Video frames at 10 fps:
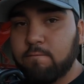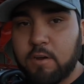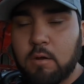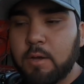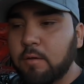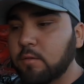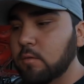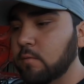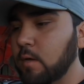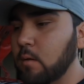fair amount
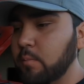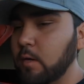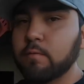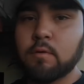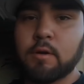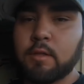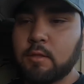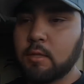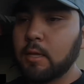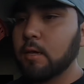of brake fluid or
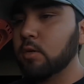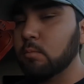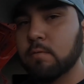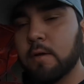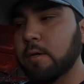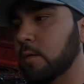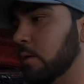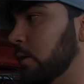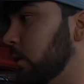anything like that, you should be fine.